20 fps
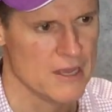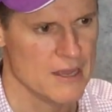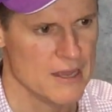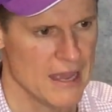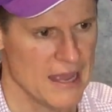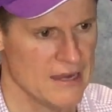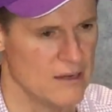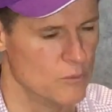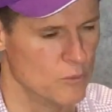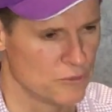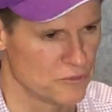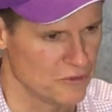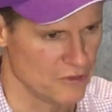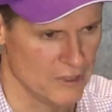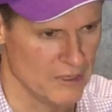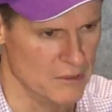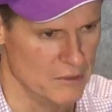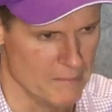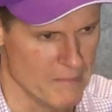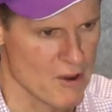and it was
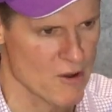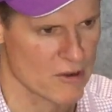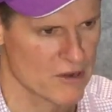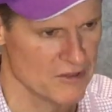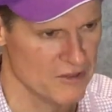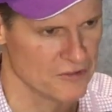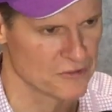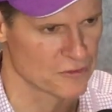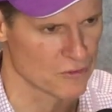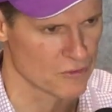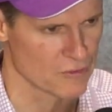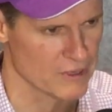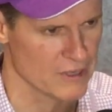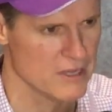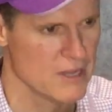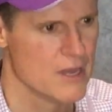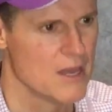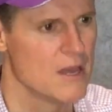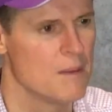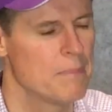in America, this story.